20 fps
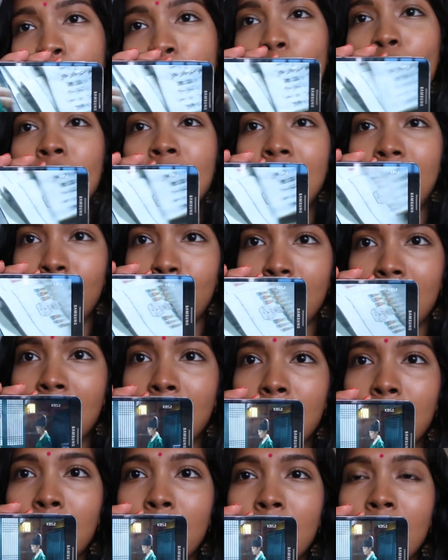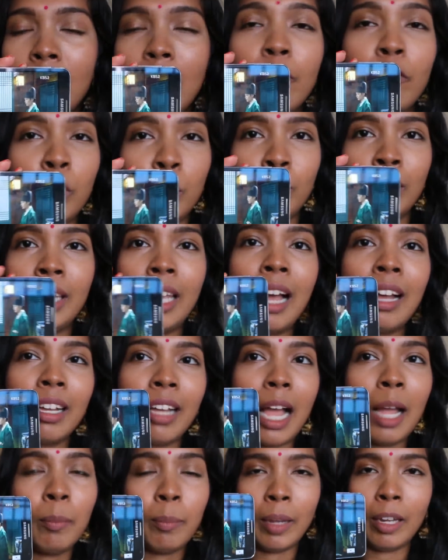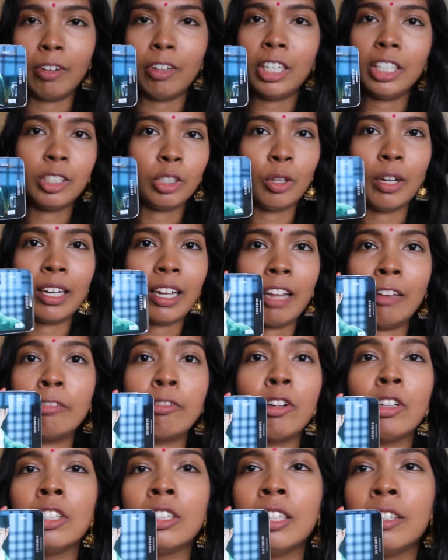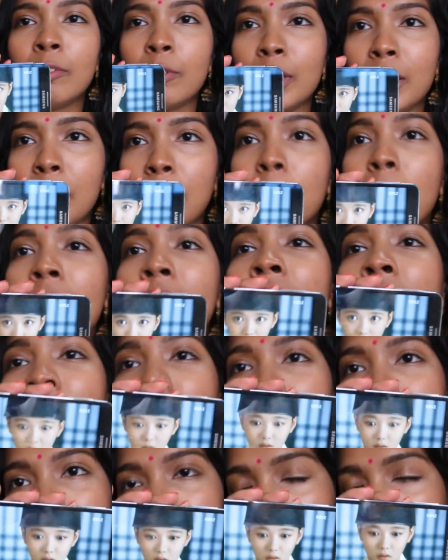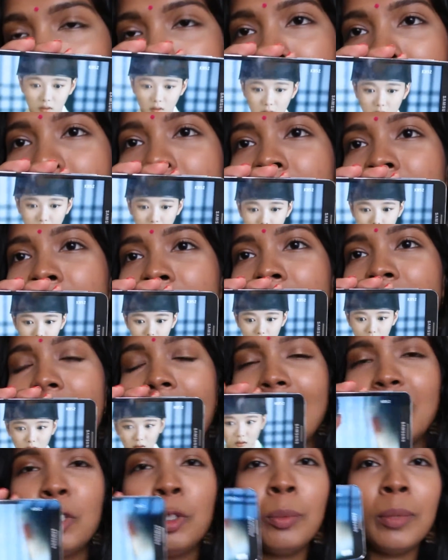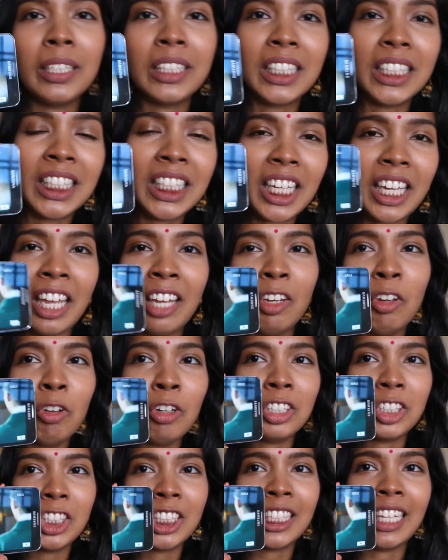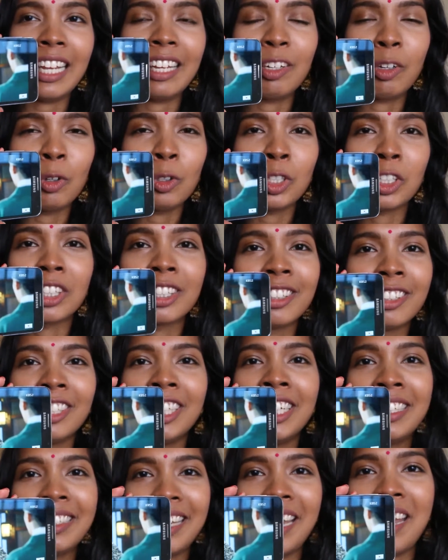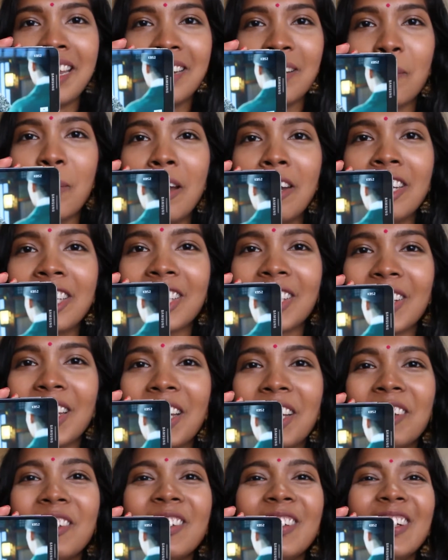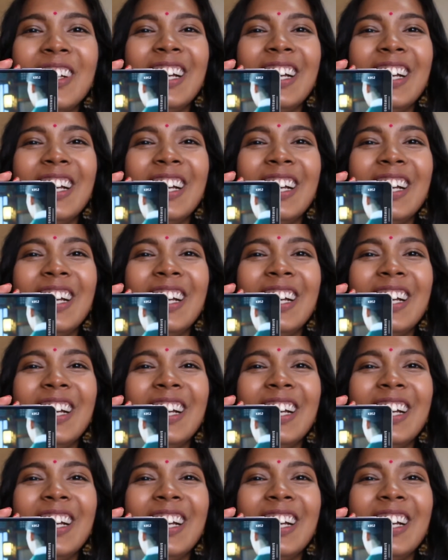fall in love with him? If you were young, I'm married so I can't fall in love with him, but basically, I told my sister, can you just like go to Korea and get married to him?